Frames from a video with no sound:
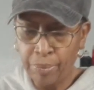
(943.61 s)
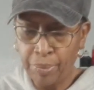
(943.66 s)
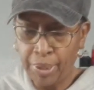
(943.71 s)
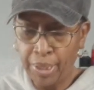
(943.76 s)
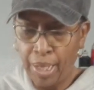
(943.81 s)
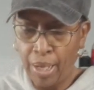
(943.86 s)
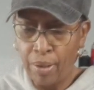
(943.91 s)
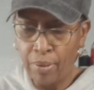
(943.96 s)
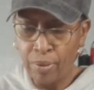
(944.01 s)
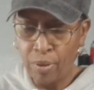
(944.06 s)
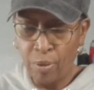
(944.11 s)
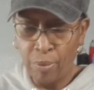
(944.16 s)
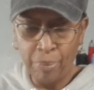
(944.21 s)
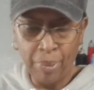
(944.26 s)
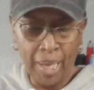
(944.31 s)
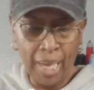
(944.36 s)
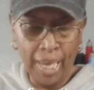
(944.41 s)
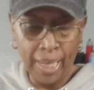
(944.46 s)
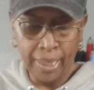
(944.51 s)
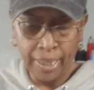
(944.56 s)
but I'll go
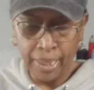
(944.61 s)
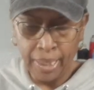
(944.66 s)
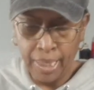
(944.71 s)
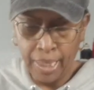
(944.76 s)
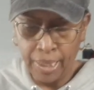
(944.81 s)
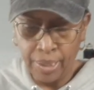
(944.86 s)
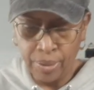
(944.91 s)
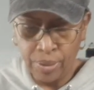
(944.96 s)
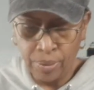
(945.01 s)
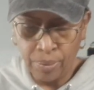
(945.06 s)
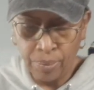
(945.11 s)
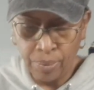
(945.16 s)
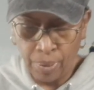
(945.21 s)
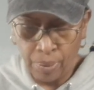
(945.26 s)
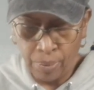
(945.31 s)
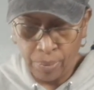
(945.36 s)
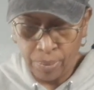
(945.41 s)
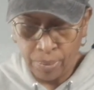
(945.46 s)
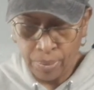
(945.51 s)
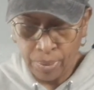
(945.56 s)
back and do
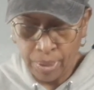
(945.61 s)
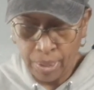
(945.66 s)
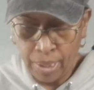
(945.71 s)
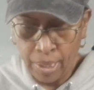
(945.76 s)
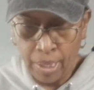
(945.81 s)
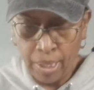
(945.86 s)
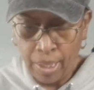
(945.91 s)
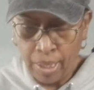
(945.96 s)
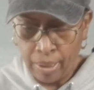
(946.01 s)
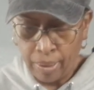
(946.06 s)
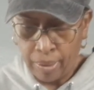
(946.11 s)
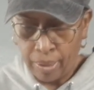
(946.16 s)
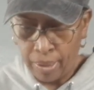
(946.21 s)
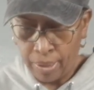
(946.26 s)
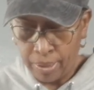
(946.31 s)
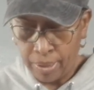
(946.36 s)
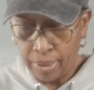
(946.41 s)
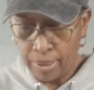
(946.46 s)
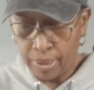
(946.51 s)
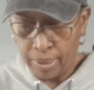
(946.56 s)
those
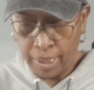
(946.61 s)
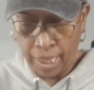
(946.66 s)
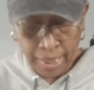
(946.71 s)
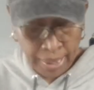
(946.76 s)
because they